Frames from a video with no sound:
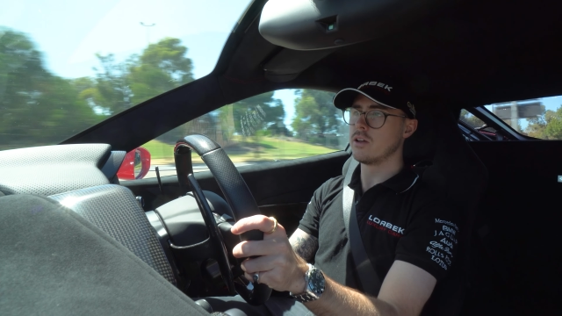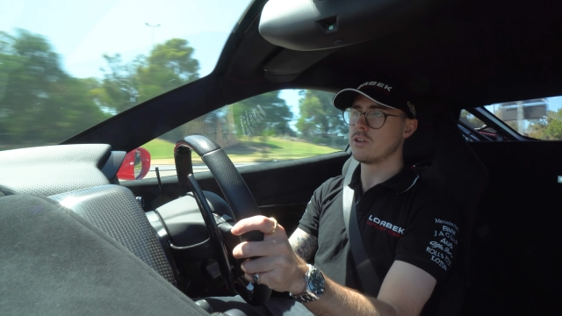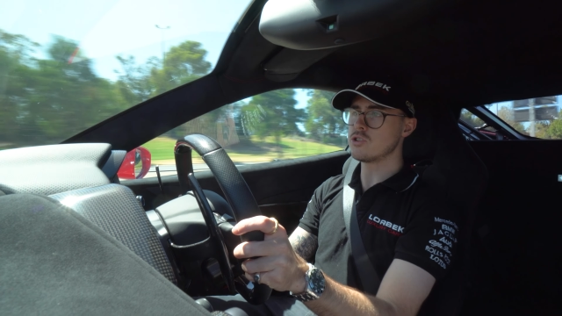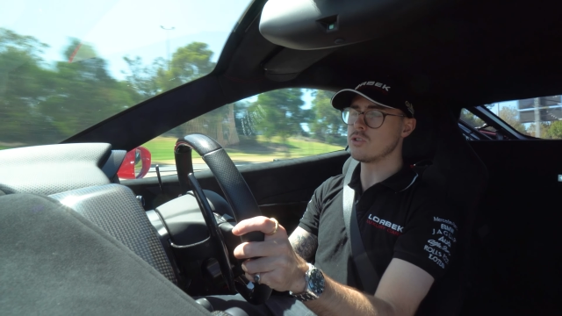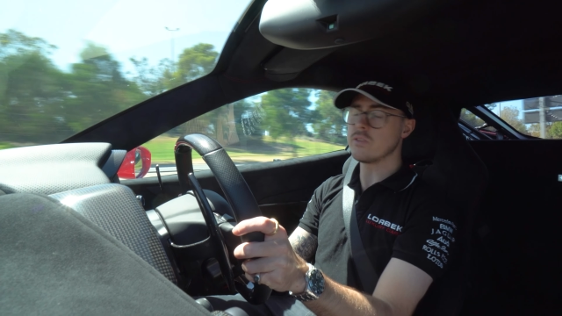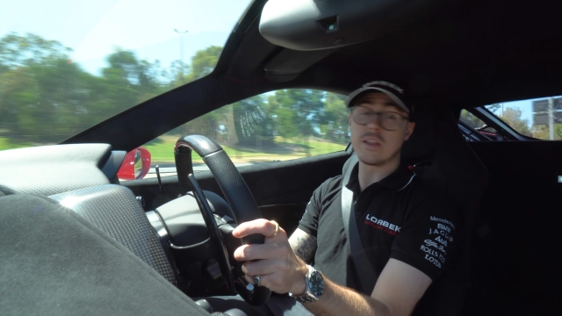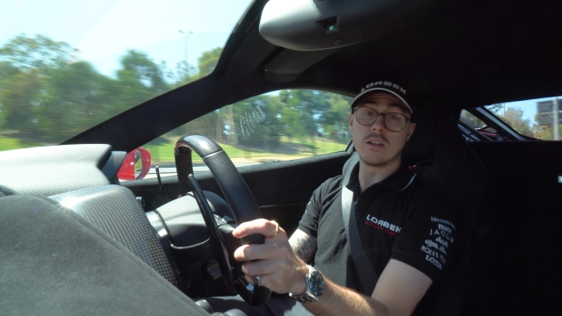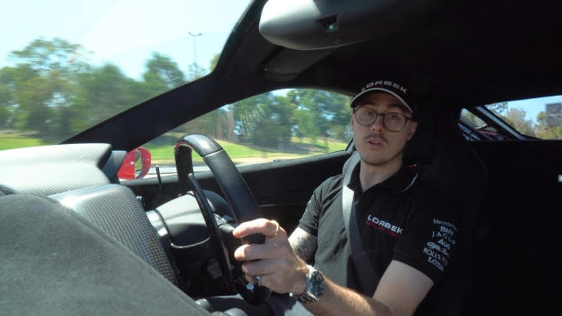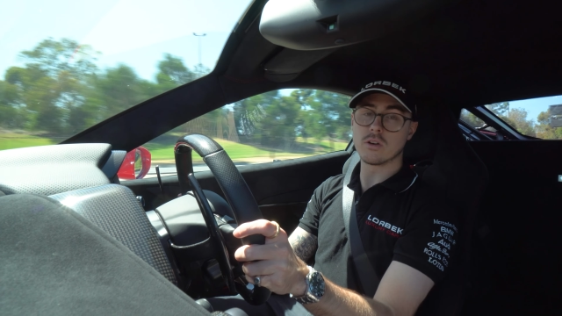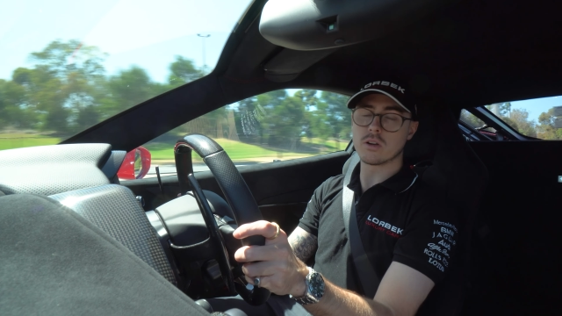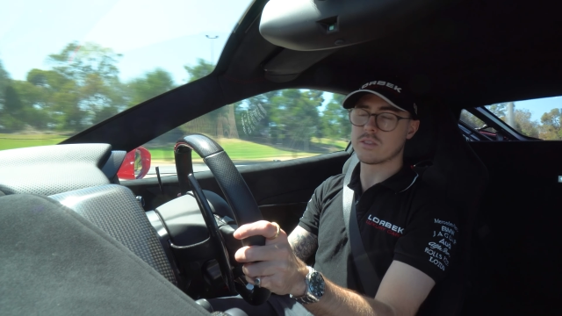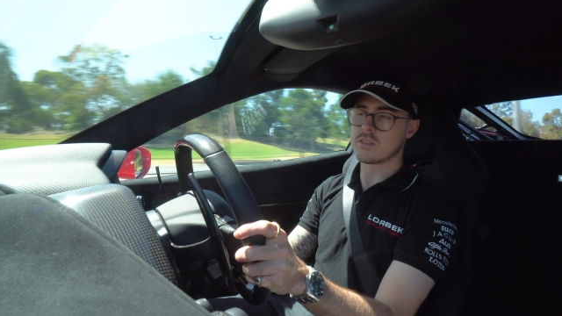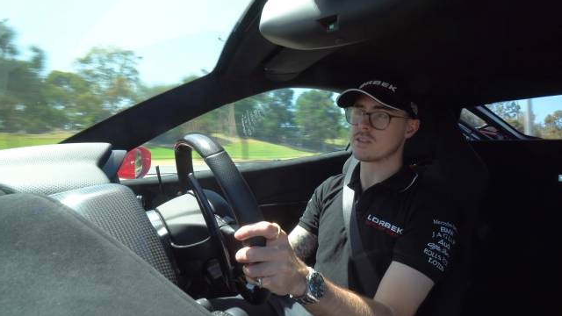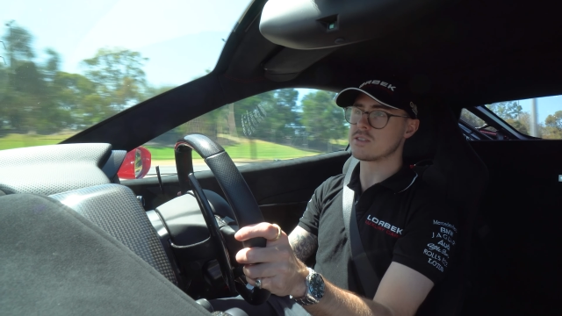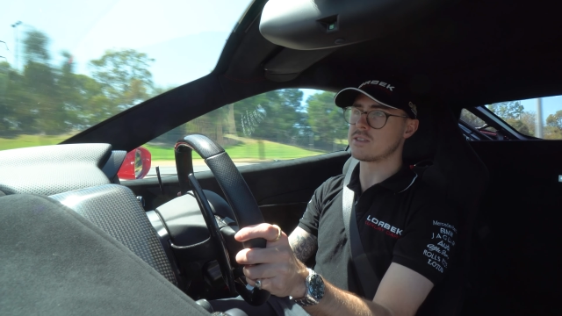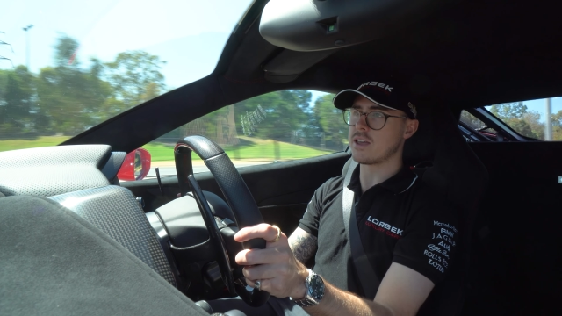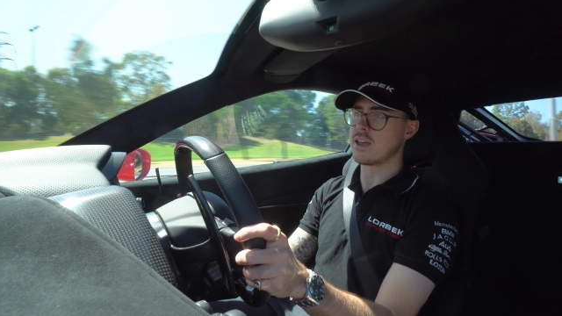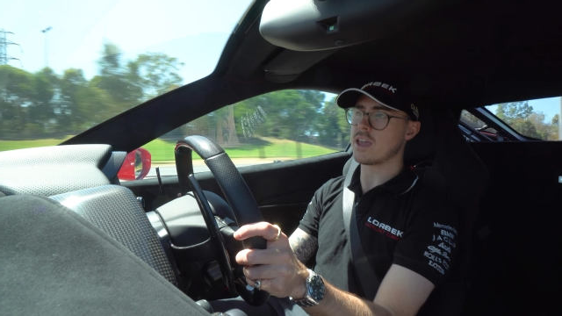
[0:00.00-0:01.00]
Sure, they look
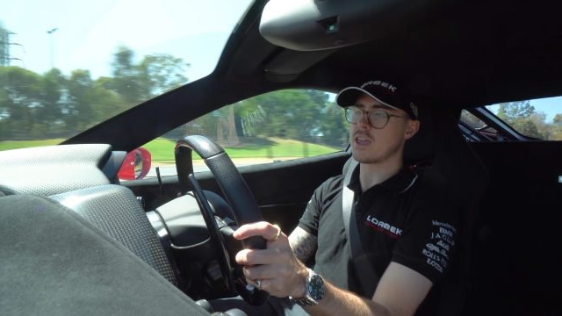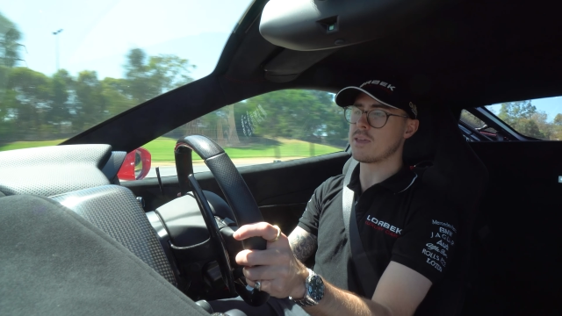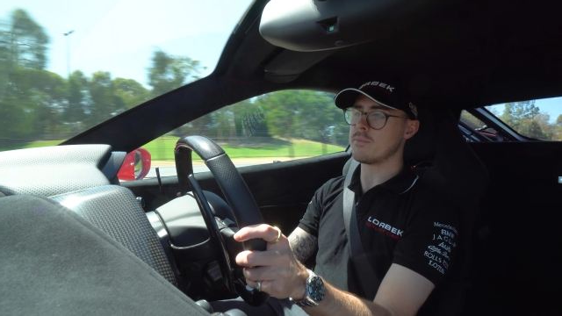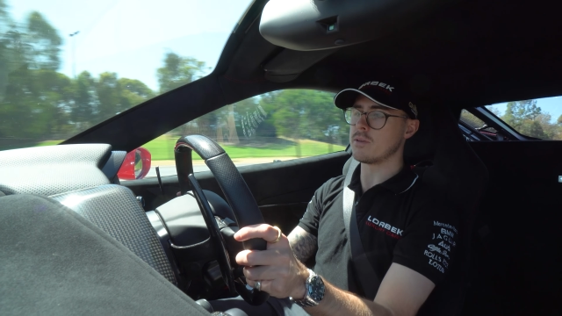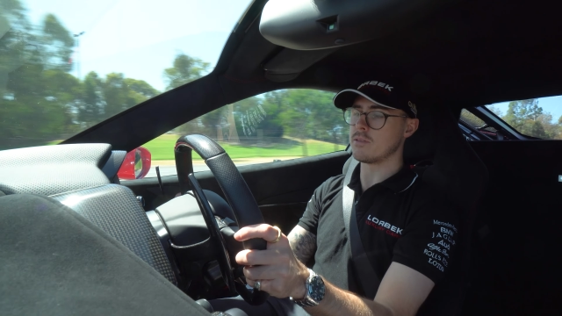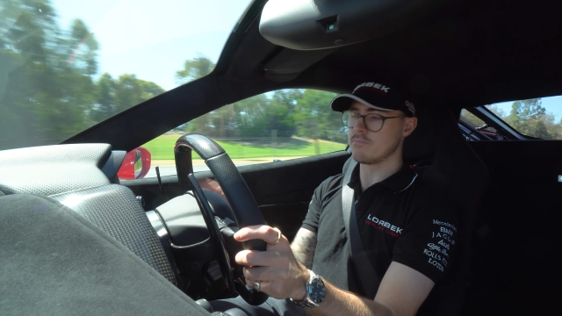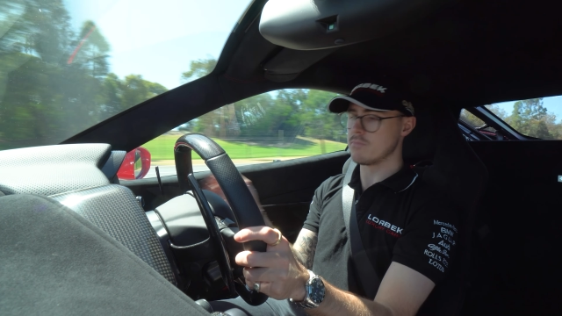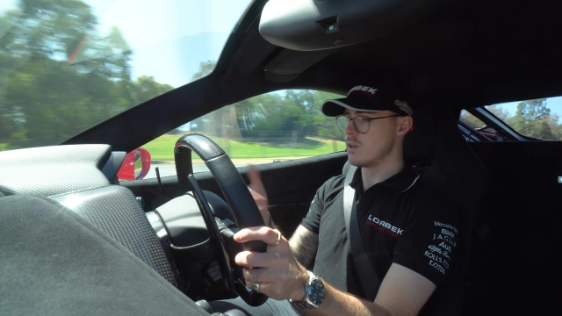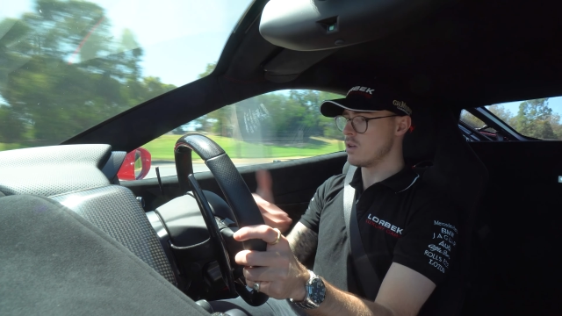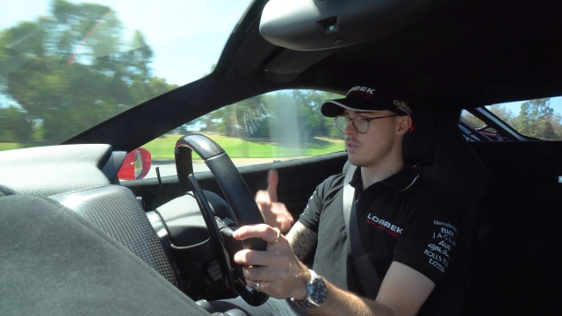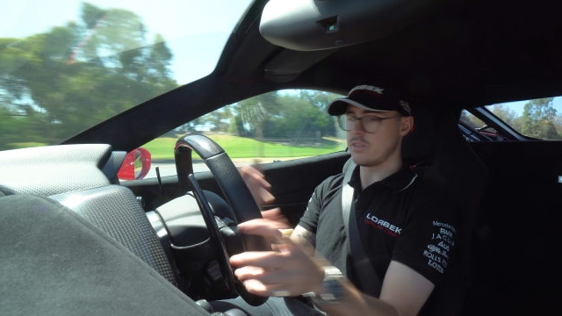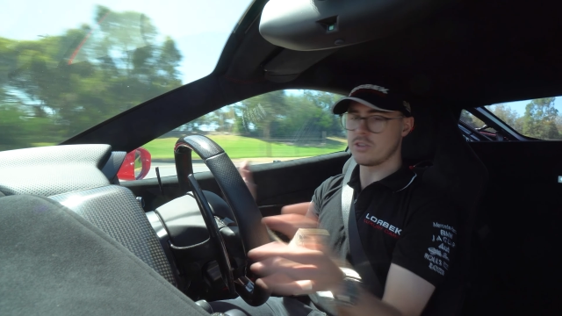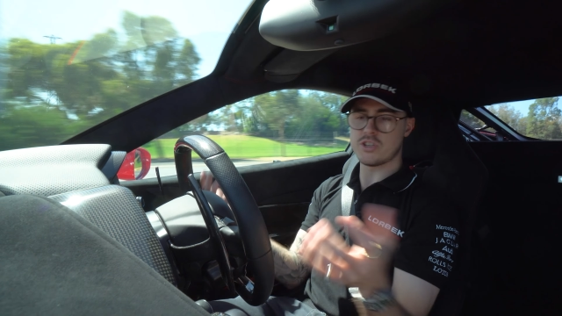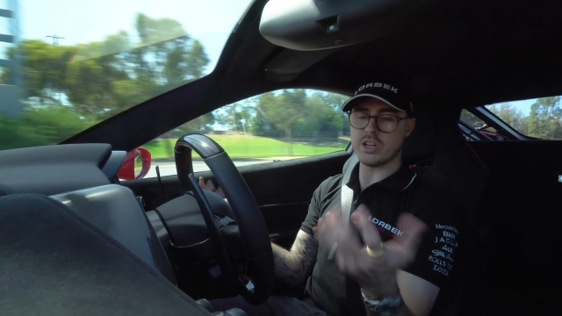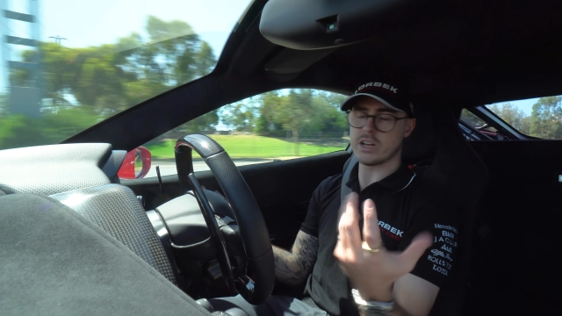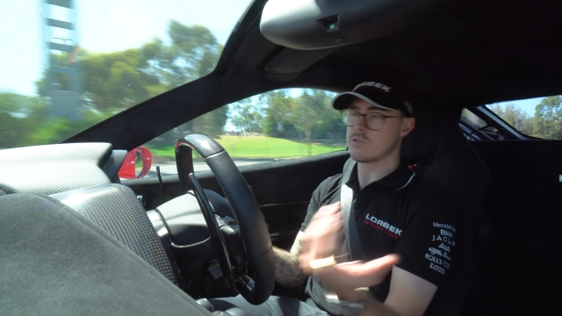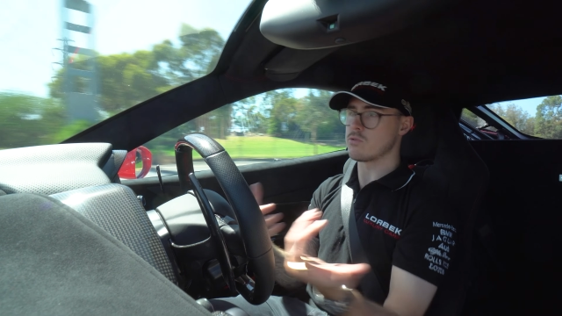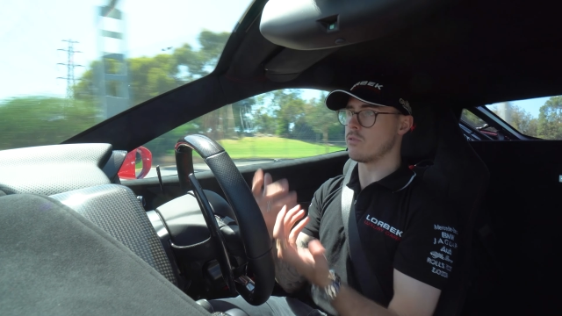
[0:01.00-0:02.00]
the same and the
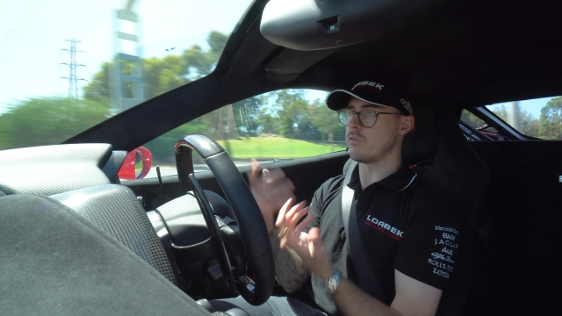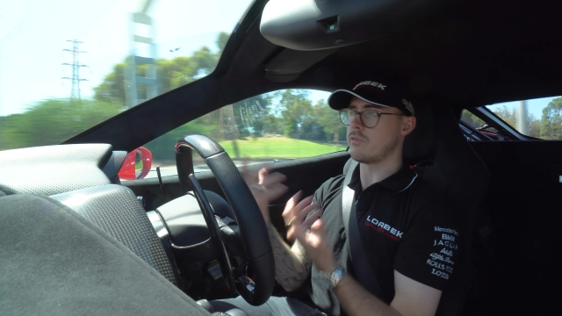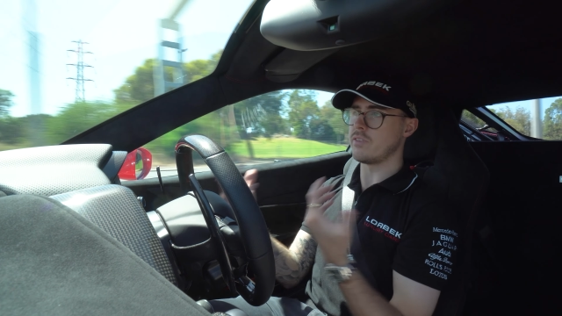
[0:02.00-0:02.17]
general